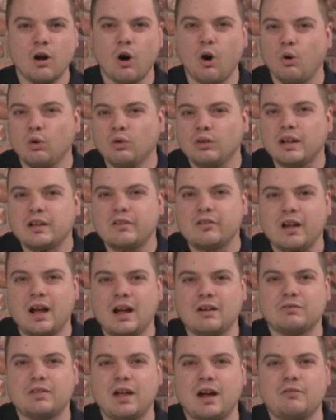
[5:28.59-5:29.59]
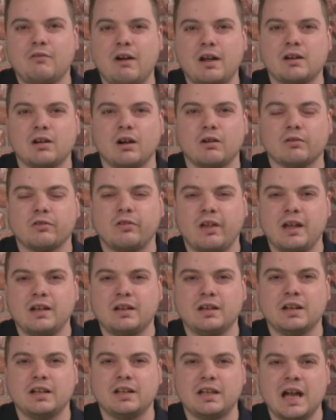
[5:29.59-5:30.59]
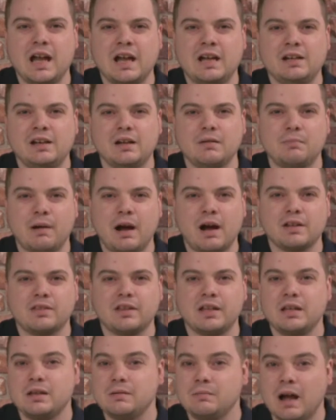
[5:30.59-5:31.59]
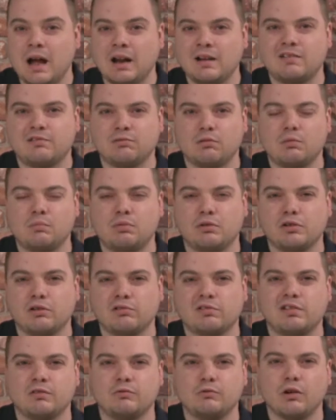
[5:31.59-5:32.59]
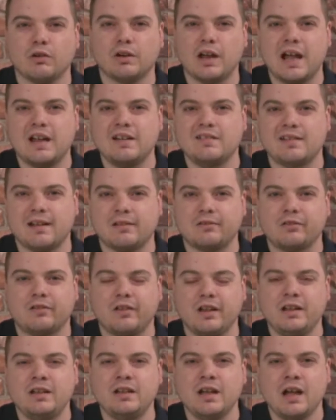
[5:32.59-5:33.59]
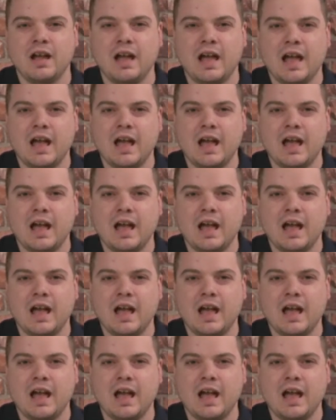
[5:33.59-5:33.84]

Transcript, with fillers: only to have that record taken again by the actual production run HST